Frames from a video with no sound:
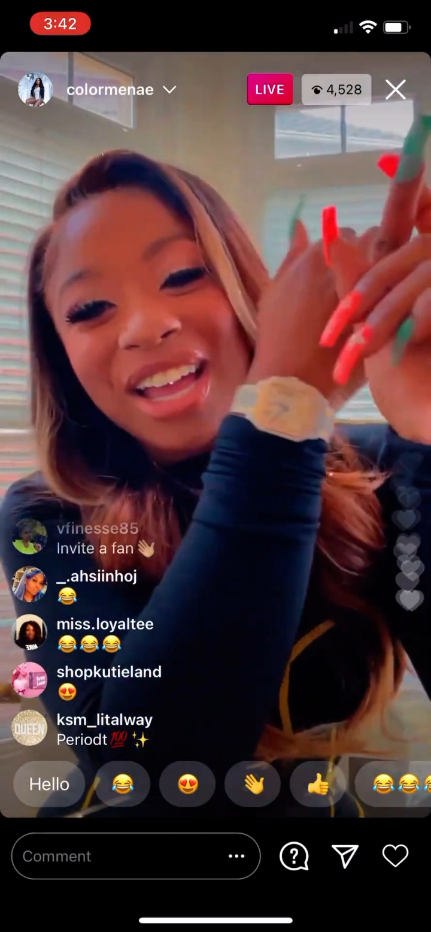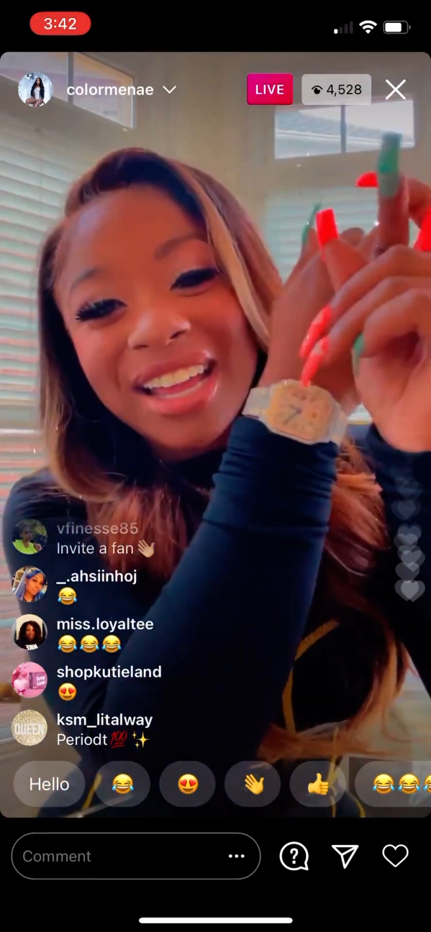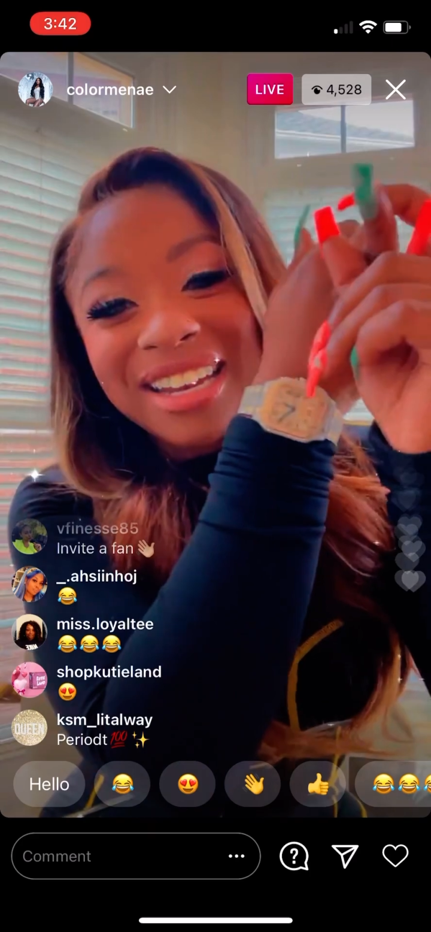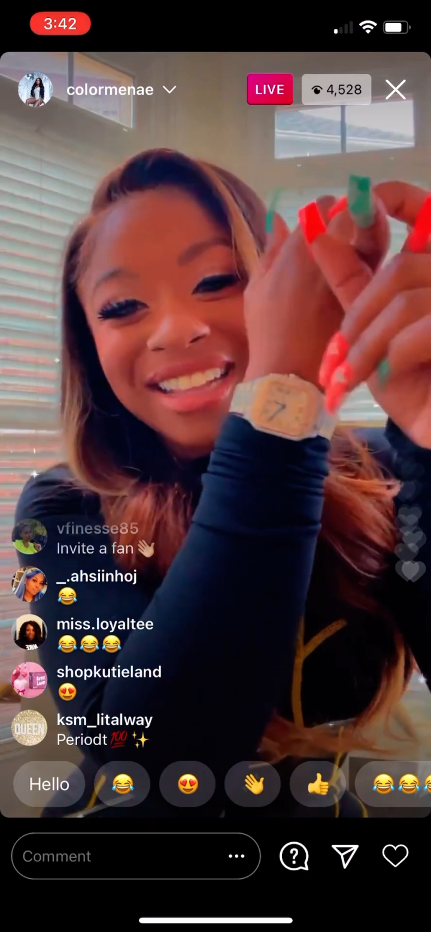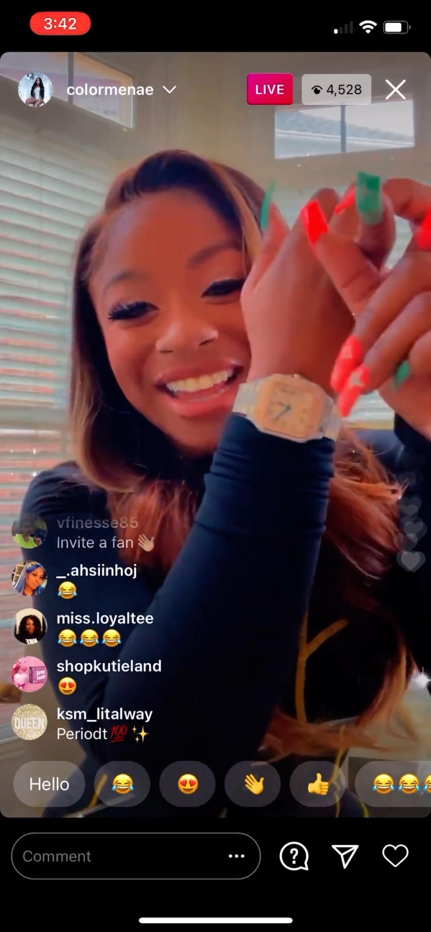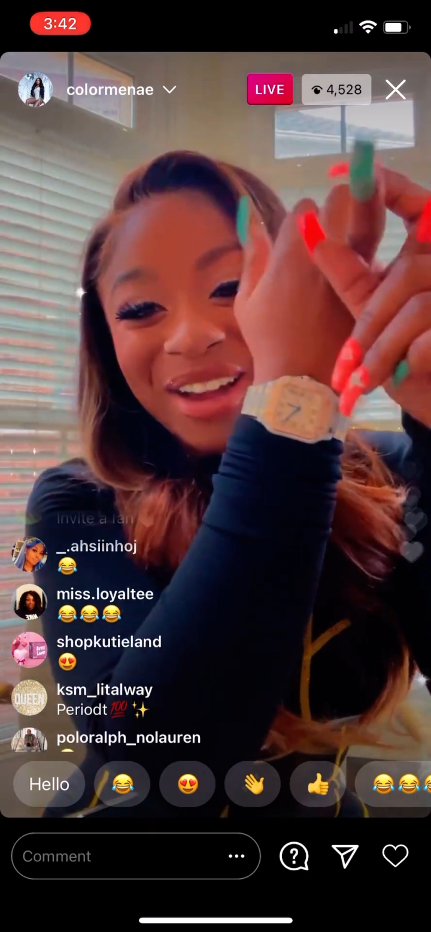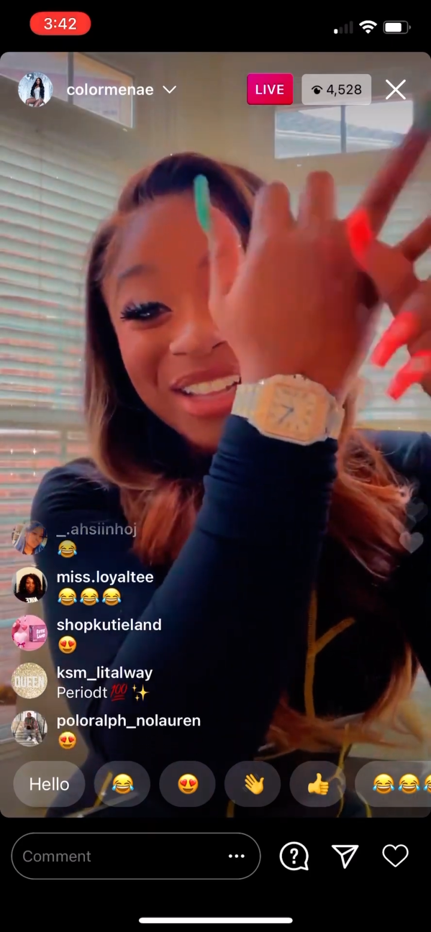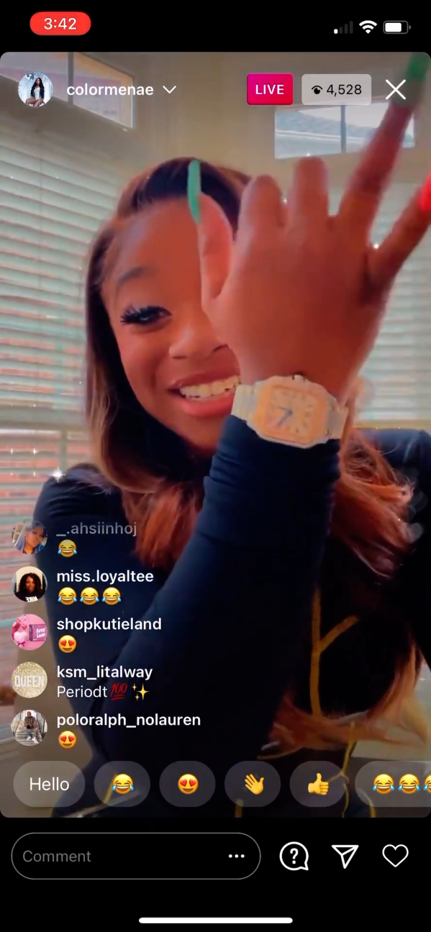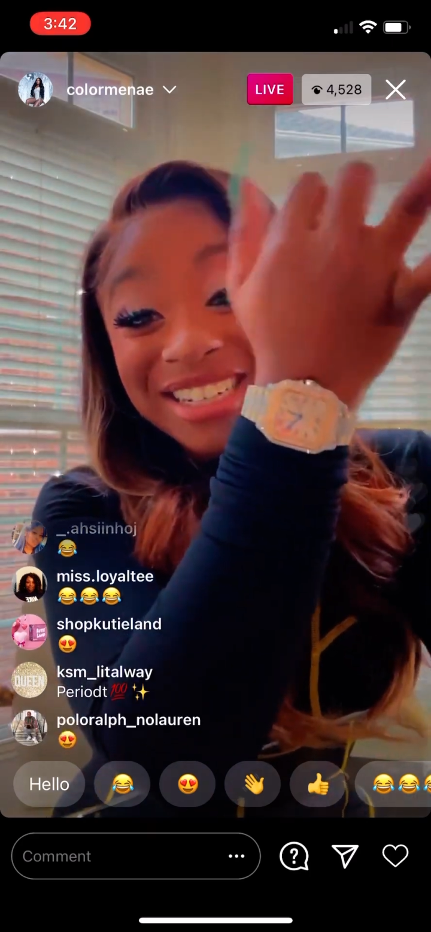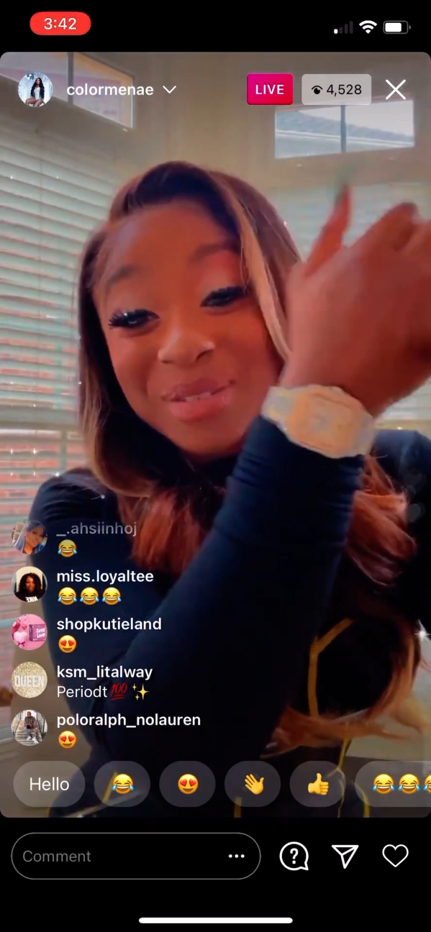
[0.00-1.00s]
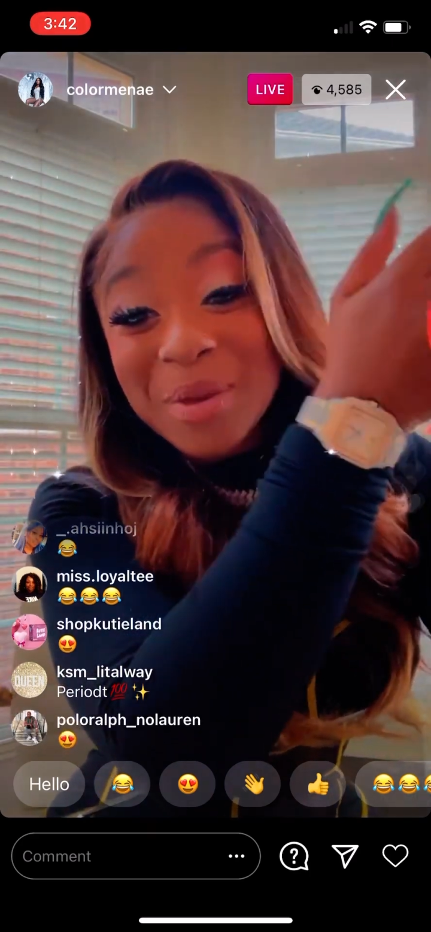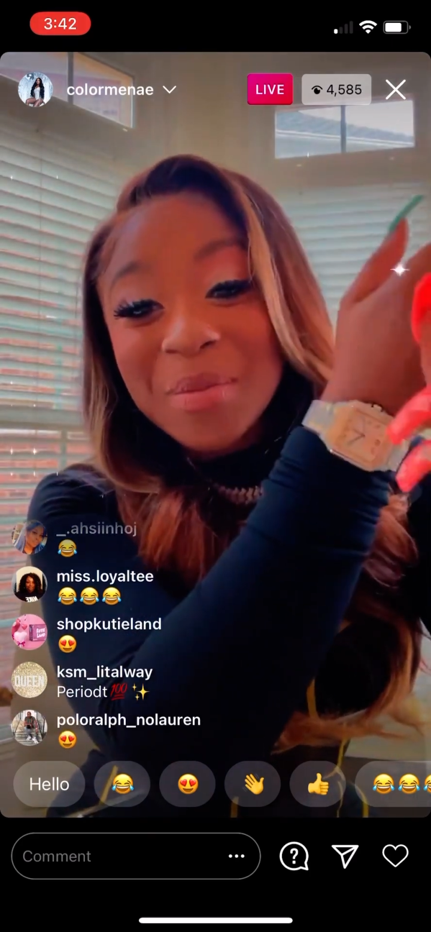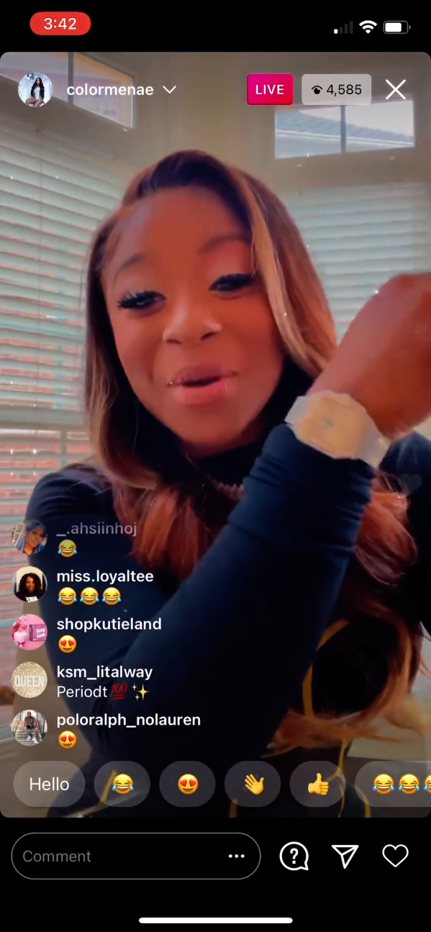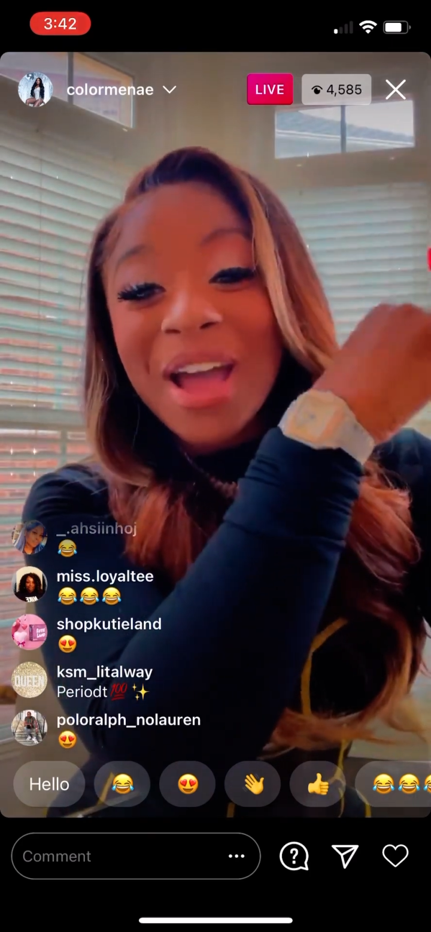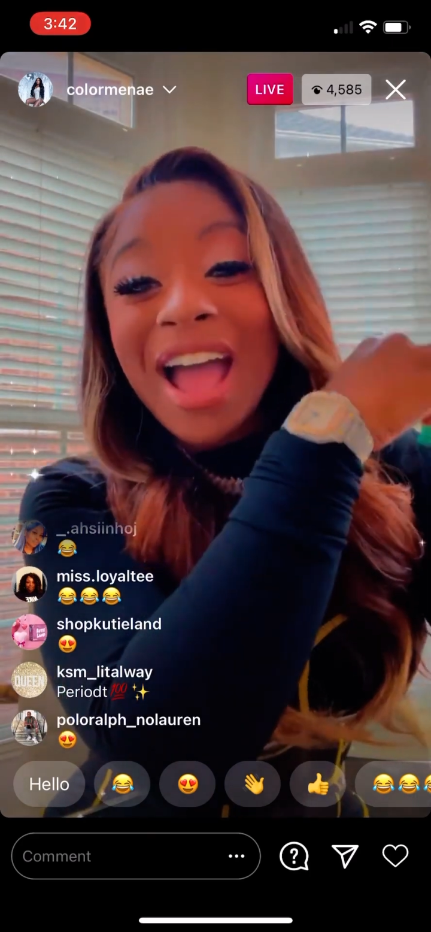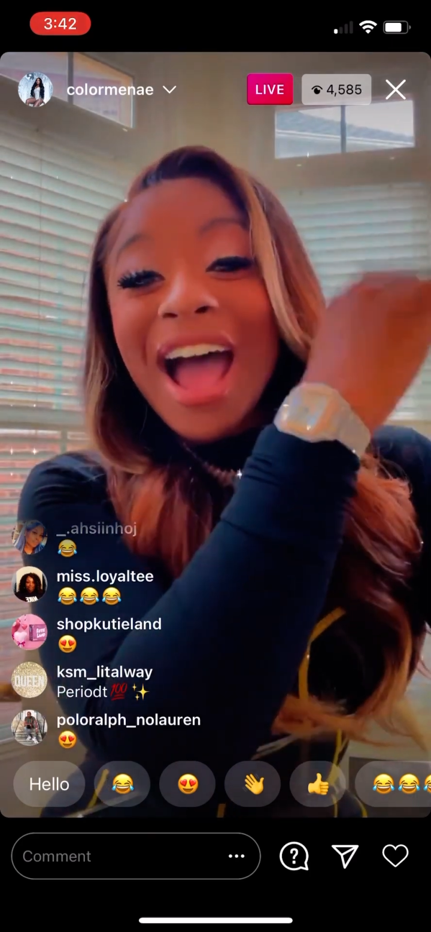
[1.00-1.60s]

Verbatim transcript: hated like all of these people.